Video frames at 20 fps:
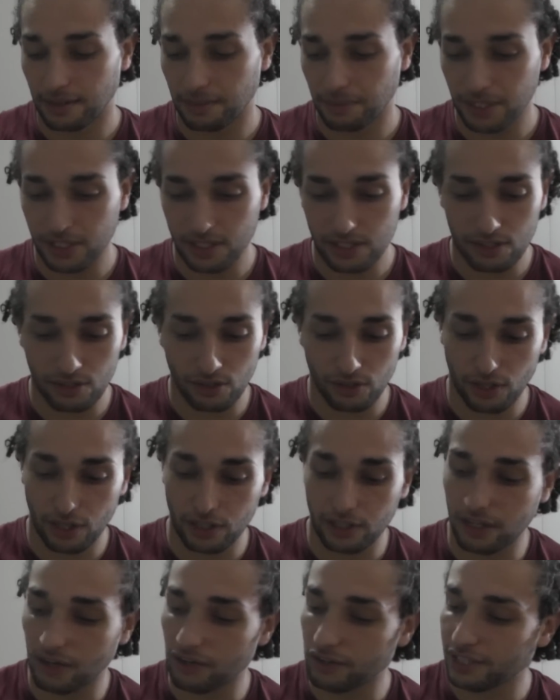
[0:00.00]
this is not,
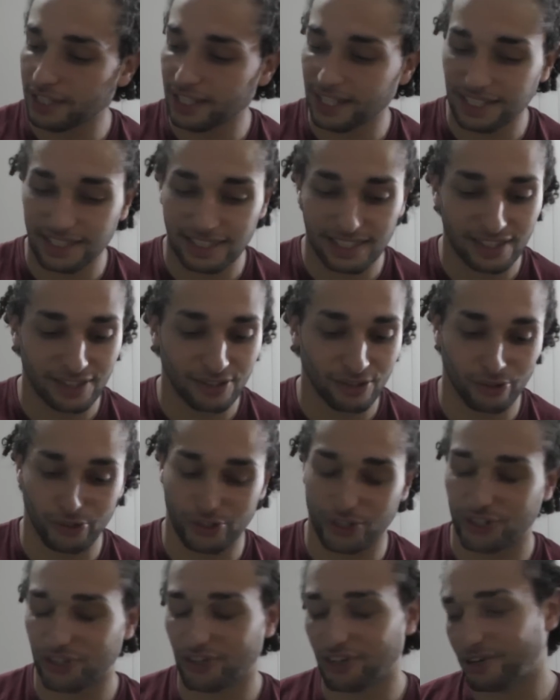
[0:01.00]
an RDA did not
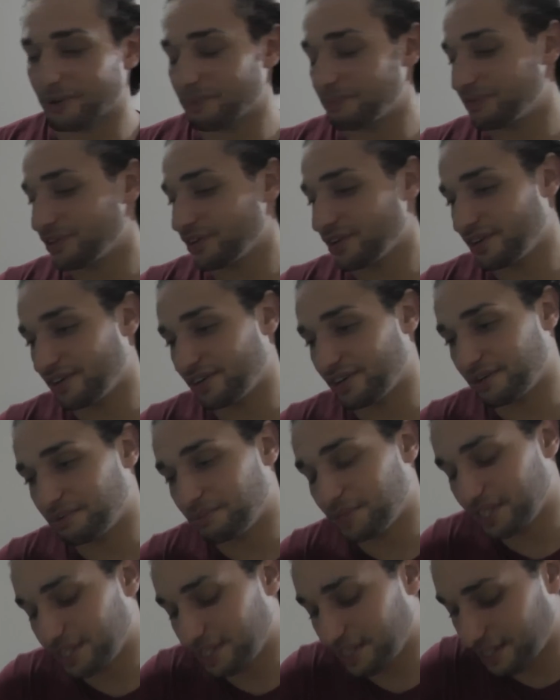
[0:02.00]
shut up there.
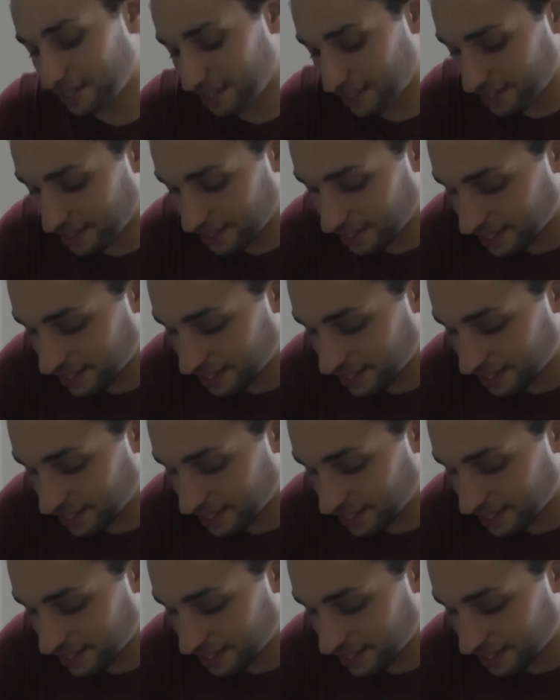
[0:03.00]
I mean,